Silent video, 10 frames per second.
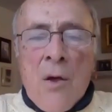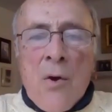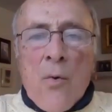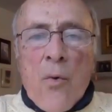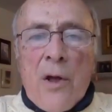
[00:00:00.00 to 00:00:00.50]

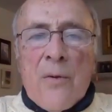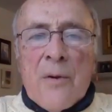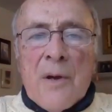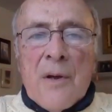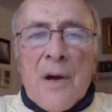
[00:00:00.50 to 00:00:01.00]
Well,
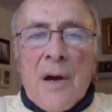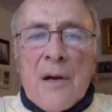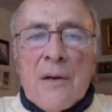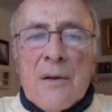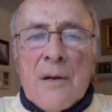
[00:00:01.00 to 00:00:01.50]

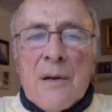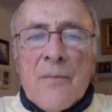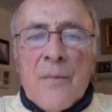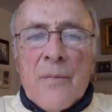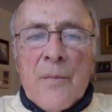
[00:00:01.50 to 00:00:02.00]
uh,
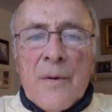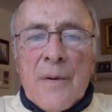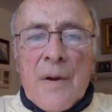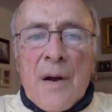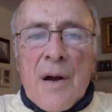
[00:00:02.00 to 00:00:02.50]

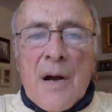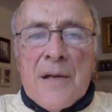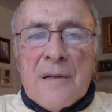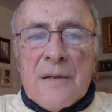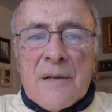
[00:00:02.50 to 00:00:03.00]
I
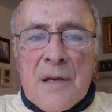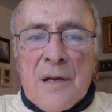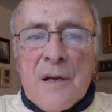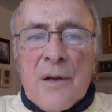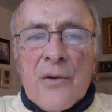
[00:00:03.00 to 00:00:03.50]
think
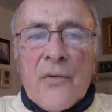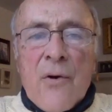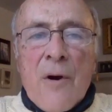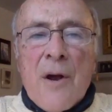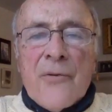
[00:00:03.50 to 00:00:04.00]
it's
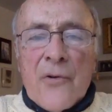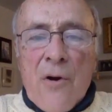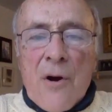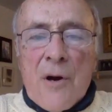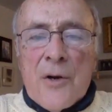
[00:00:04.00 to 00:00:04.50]
hard. It's a
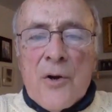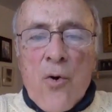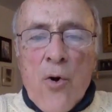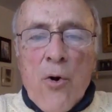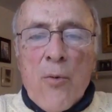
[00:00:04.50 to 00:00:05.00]
hard
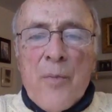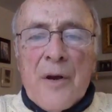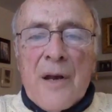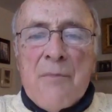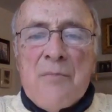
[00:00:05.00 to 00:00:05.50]
call, but
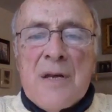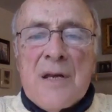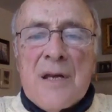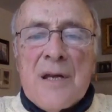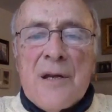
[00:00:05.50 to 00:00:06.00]
let
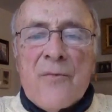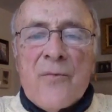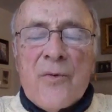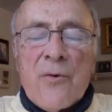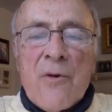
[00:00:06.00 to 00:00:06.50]
me give
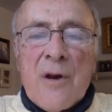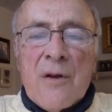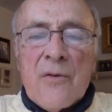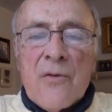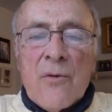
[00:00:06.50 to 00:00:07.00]
the
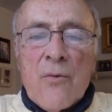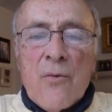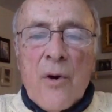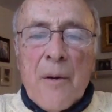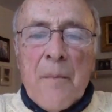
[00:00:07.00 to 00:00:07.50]
credit
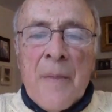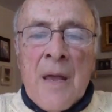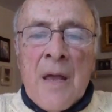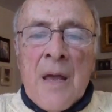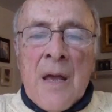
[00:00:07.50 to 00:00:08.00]
to uh,
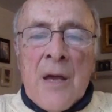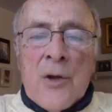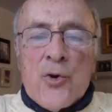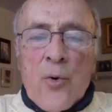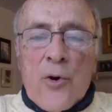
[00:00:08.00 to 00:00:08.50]

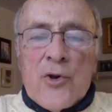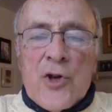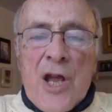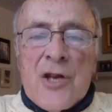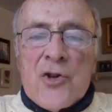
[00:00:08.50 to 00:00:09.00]
George
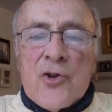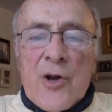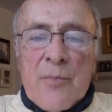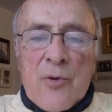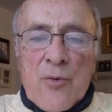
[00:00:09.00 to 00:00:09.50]

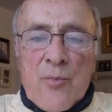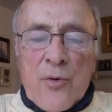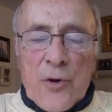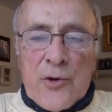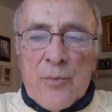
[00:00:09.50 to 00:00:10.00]
H.W.
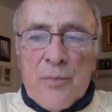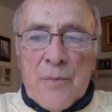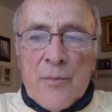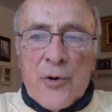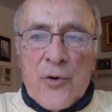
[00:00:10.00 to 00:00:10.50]
Bush,
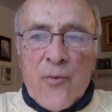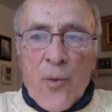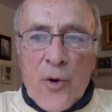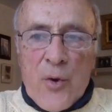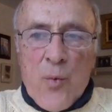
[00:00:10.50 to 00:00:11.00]
Bush
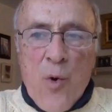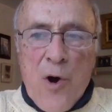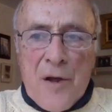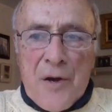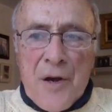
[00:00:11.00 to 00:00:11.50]

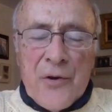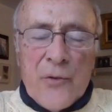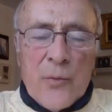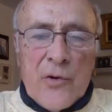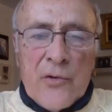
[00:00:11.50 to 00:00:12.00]
41,
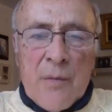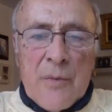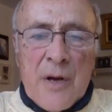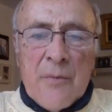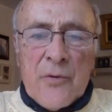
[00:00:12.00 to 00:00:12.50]
as we
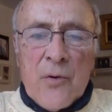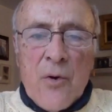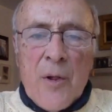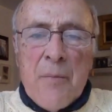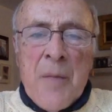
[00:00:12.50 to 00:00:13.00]
sometimes
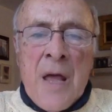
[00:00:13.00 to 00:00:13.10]
call him.